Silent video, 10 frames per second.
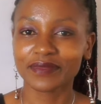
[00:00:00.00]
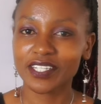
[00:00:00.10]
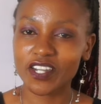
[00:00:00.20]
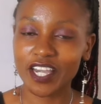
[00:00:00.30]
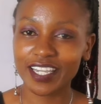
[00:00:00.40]

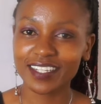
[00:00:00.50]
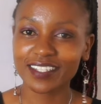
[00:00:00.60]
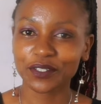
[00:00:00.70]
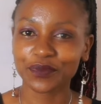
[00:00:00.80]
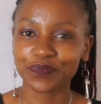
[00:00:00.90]
Try it.
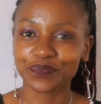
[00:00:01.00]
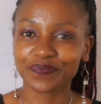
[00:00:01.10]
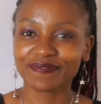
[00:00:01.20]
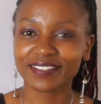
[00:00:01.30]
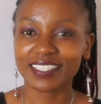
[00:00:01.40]

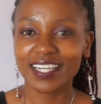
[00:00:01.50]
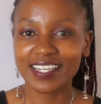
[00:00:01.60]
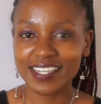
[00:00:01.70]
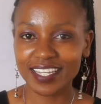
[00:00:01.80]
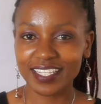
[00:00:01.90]

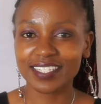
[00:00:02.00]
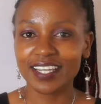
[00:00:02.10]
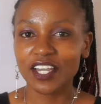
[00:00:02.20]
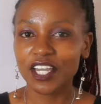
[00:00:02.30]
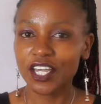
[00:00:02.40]
Yes.
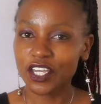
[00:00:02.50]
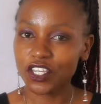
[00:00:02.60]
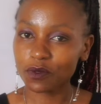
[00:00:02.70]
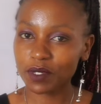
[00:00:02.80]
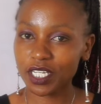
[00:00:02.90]

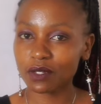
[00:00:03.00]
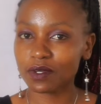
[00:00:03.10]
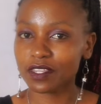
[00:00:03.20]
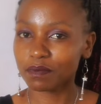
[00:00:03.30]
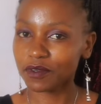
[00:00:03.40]
You begin
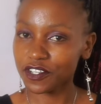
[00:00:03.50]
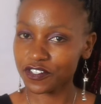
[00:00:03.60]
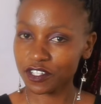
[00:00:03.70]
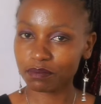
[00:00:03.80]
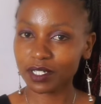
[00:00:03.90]
with the
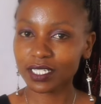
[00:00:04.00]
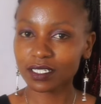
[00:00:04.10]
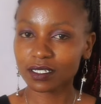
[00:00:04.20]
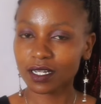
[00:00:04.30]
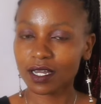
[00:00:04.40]

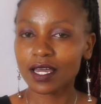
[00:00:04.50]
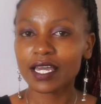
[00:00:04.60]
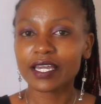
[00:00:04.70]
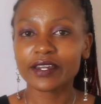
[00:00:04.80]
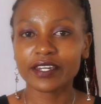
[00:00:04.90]
principal,
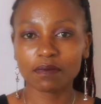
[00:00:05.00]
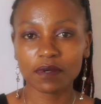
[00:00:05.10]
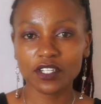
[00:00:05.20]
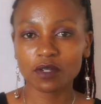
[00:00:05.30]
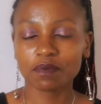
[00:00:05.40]

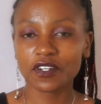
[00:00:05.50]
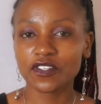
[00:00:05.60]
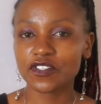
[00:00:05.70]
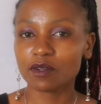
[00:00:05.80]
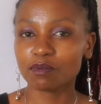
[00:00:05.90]
deputy
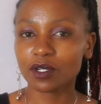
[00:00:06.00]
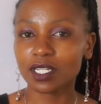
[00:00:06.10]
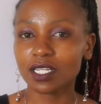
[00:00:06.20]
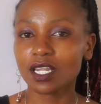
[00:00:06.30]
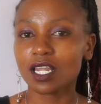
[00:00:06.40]

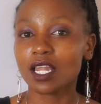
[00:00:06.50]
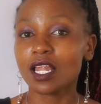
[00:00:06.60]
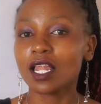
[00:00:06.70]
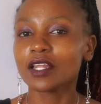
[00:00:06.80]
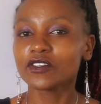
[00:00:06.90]
principal,
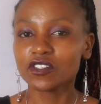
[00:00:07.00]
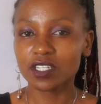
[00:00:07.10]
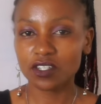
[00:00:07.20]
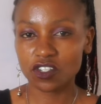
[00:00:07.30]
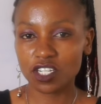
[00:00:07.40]

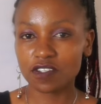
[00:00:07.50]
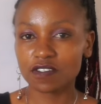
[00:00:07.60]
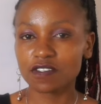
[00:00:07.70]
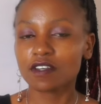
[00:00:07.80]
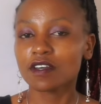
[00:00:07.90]

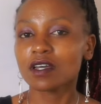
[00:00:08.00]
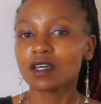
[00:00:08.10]
teachers,